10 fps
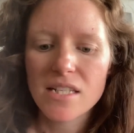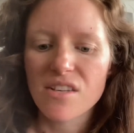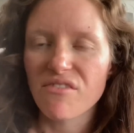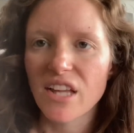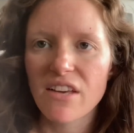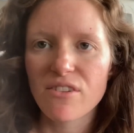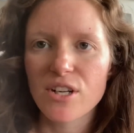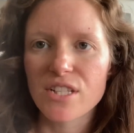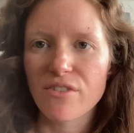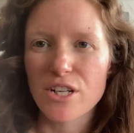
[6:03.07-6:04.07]
The flavor
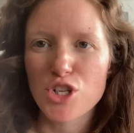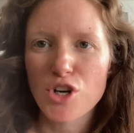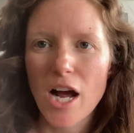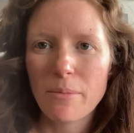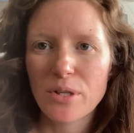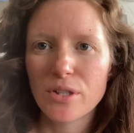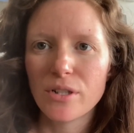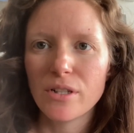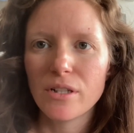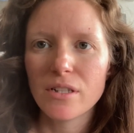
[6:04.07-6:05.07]
is very
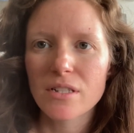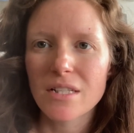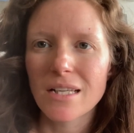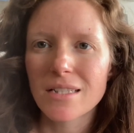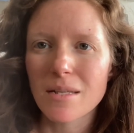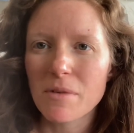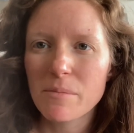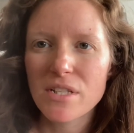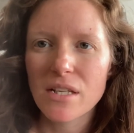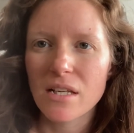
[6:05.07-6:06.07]
tropical.
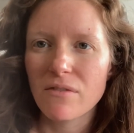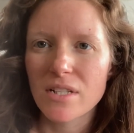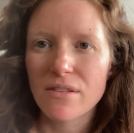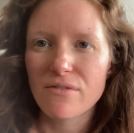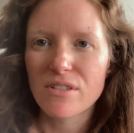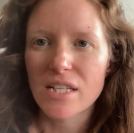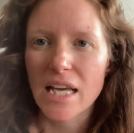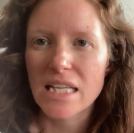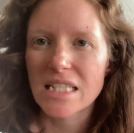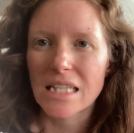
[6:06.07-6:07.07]
Sometimes it even
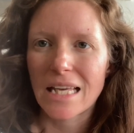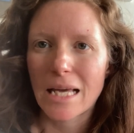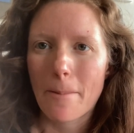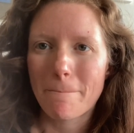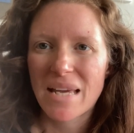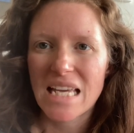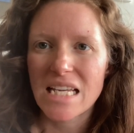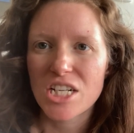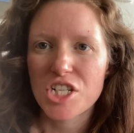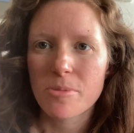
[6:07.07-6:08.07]
tastes like a
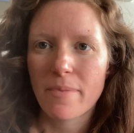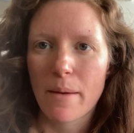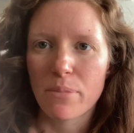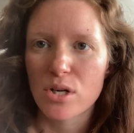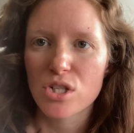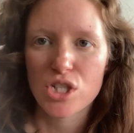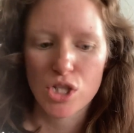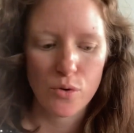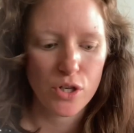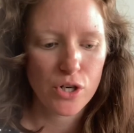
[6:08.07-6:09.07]
peach pepper,
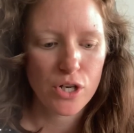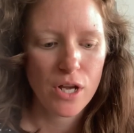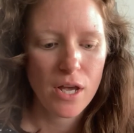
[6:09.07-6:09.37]
so good.